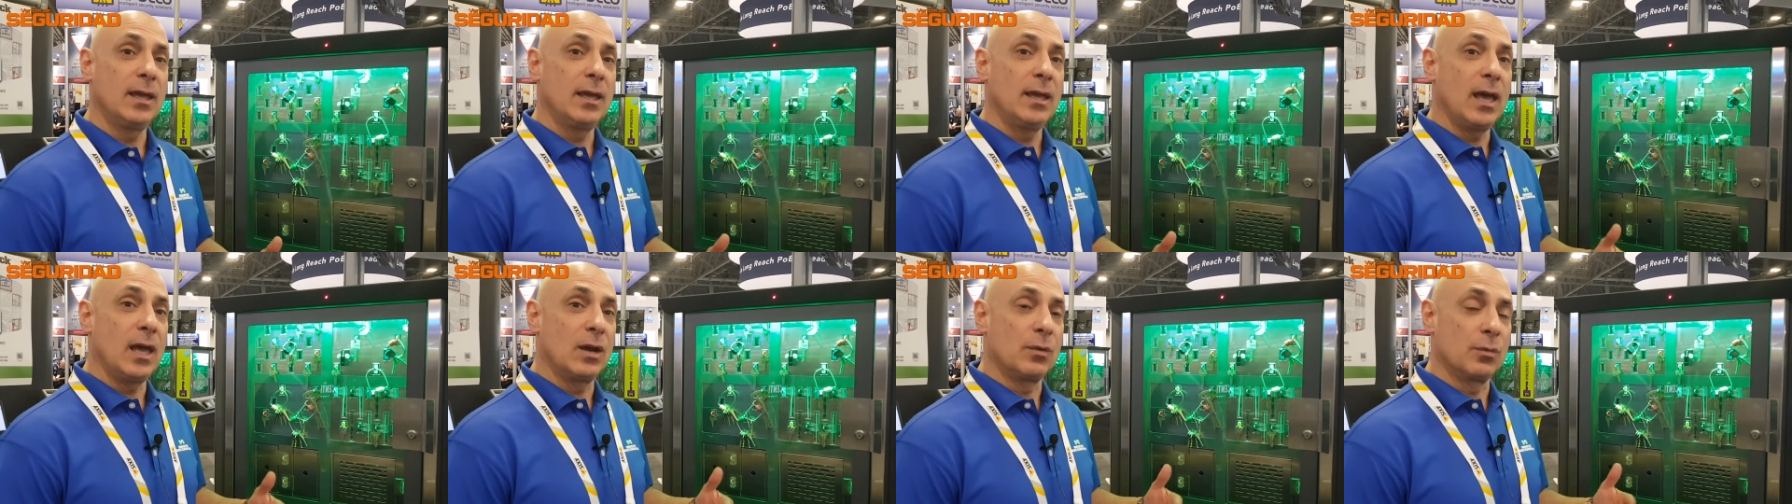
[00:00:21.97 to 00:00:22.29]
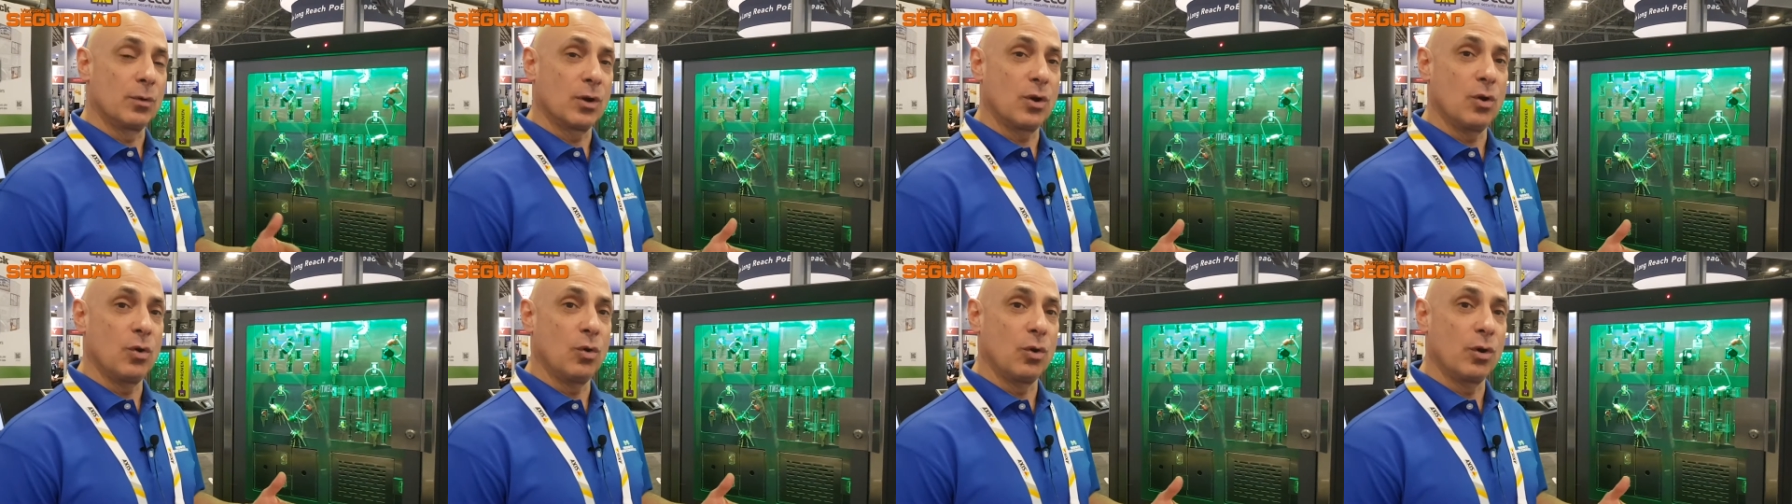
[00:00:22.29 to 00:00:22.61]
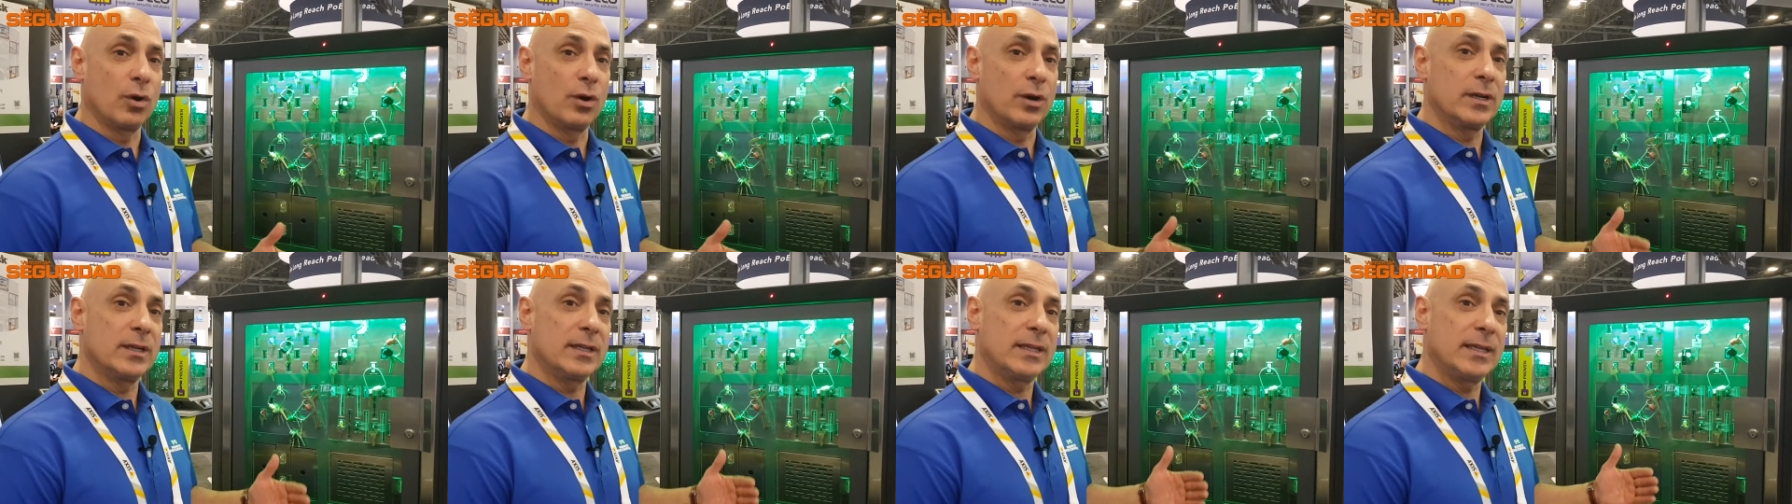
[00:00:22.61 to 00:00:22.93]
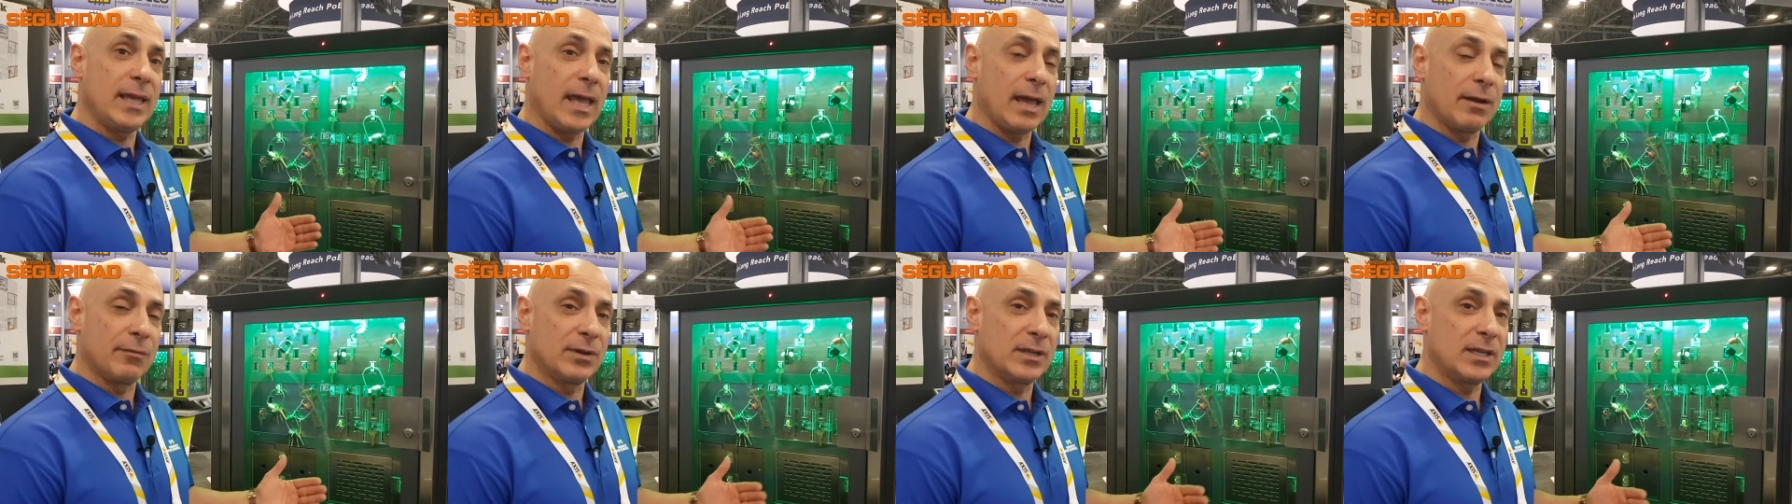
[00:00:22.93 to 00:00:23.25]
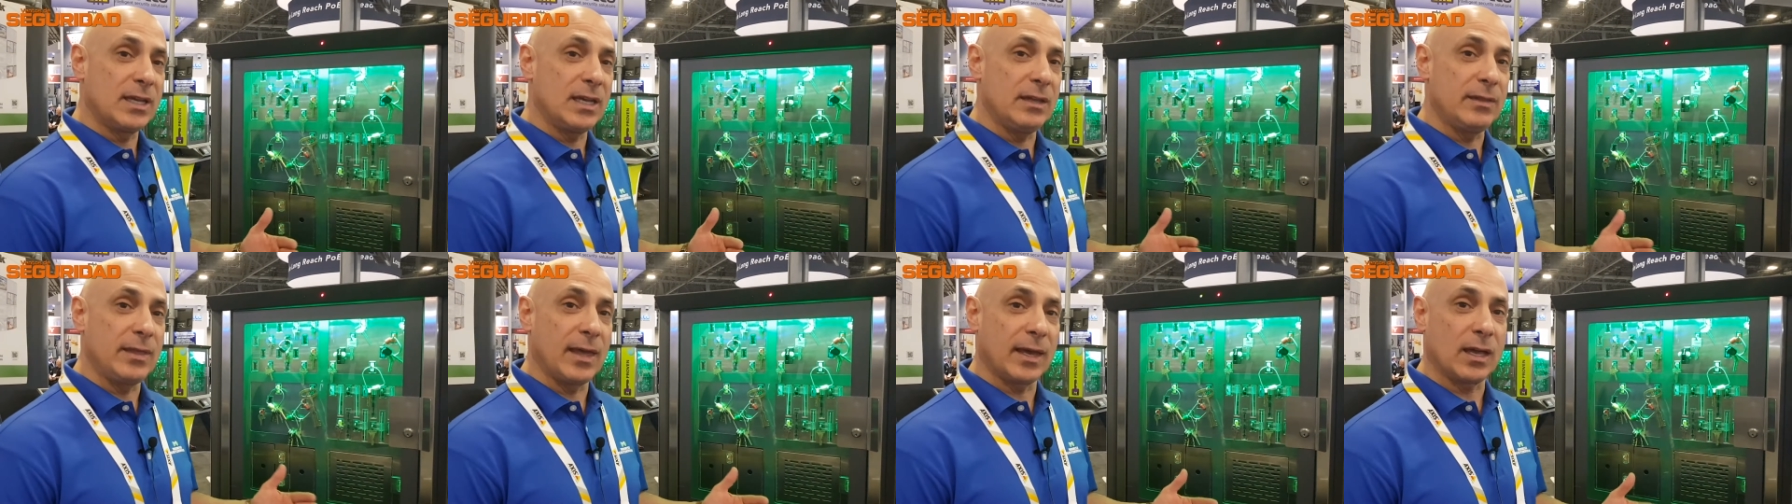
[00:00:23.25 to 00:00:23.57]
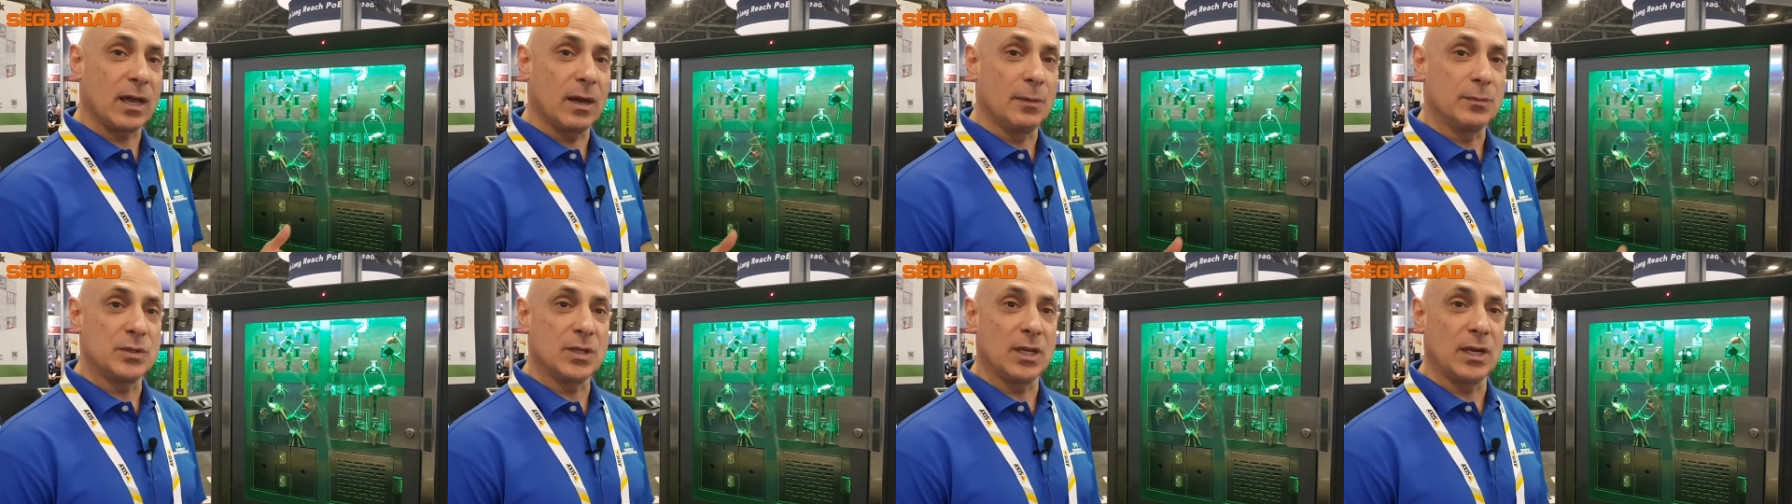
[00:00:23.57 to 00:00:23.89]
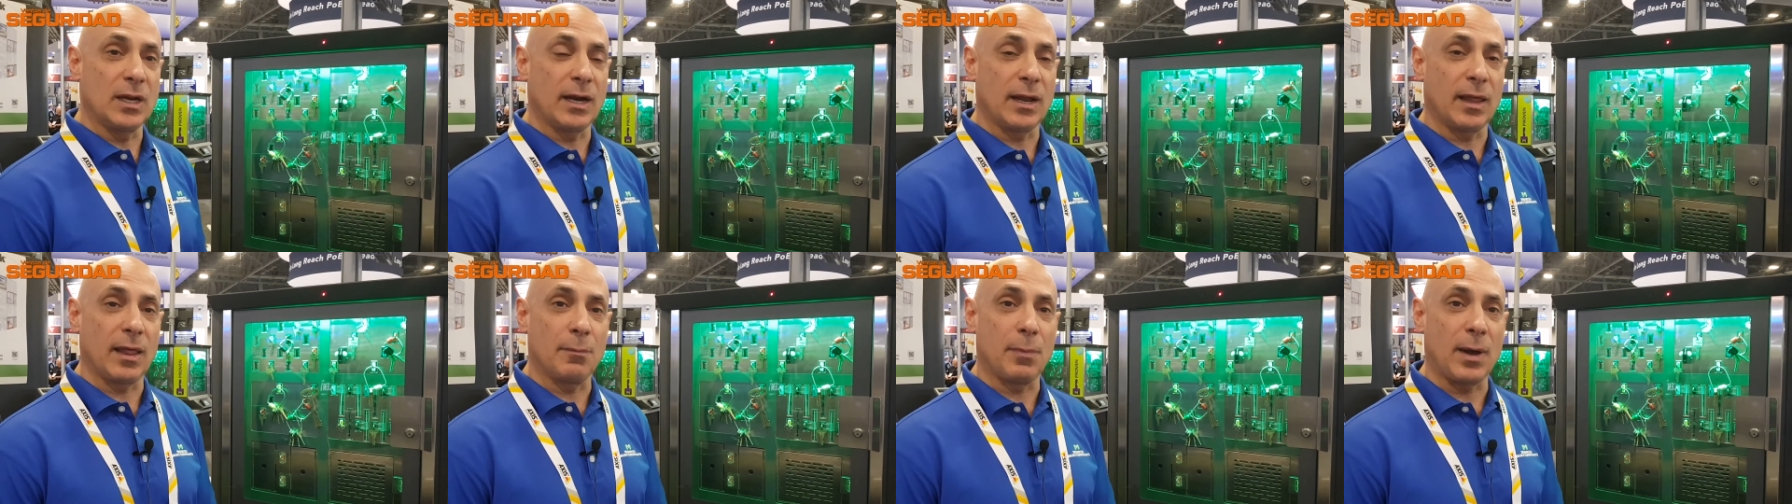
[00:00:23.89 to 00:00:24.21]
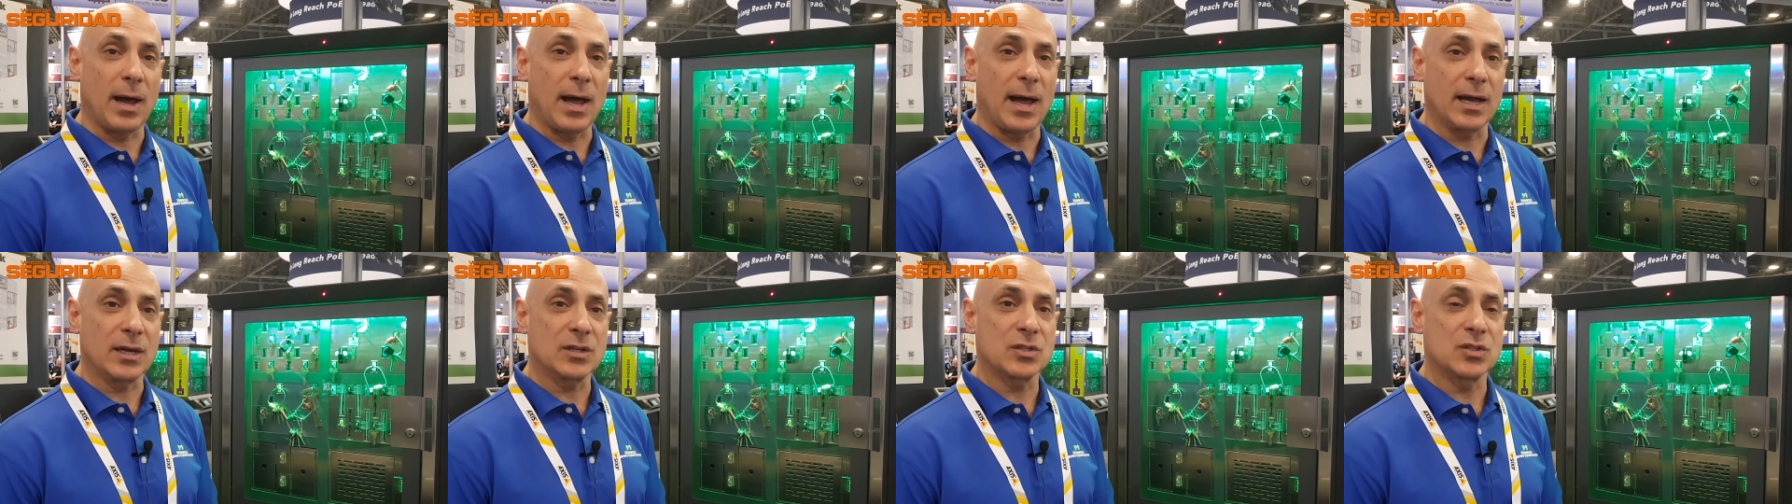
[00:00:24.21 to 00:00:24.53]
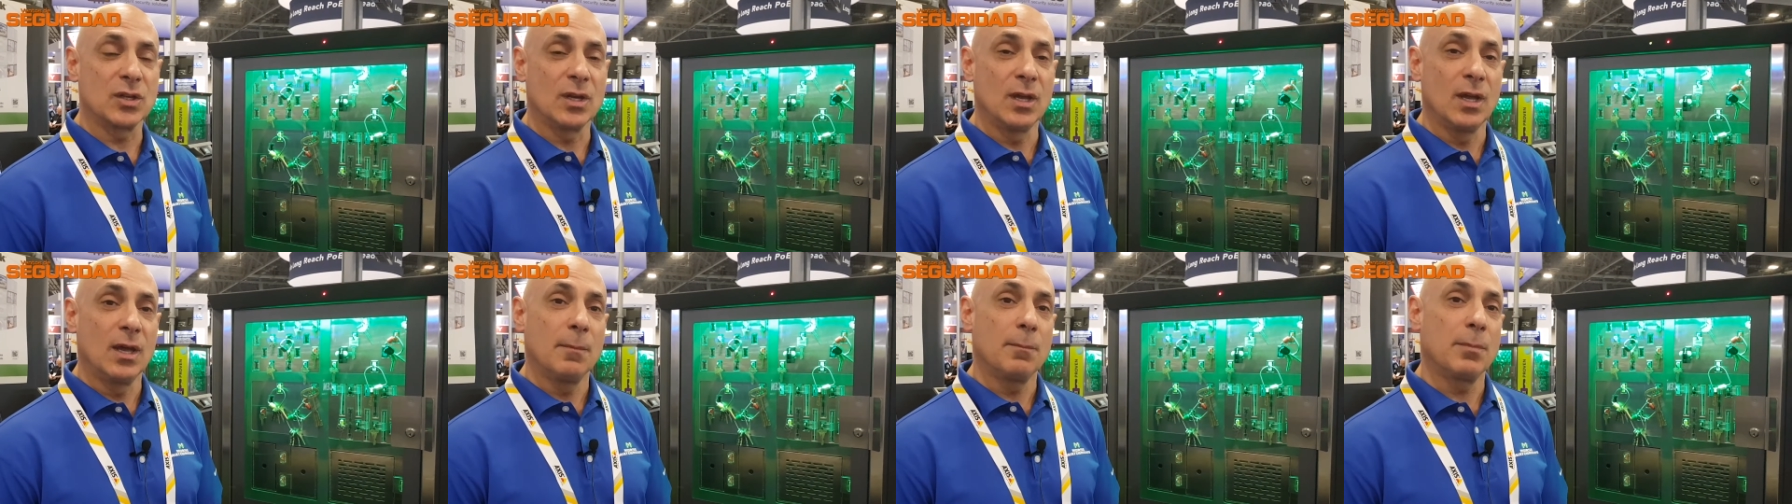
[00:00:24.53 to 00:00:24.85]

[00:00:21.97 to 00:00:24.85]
and record every key that comes in and out of the box,